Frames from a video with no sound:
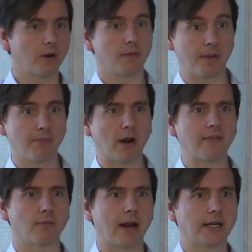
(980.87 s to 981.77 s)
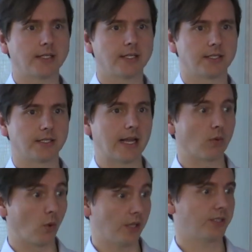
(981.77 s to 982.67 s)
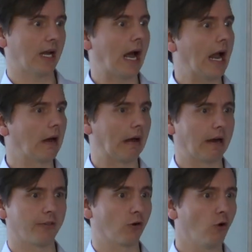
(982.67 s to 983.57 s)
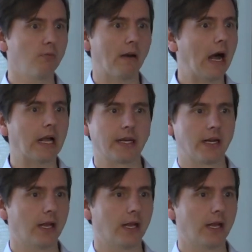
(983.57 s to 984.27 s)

one of the big private practices in town wants to hire out of their own pocket,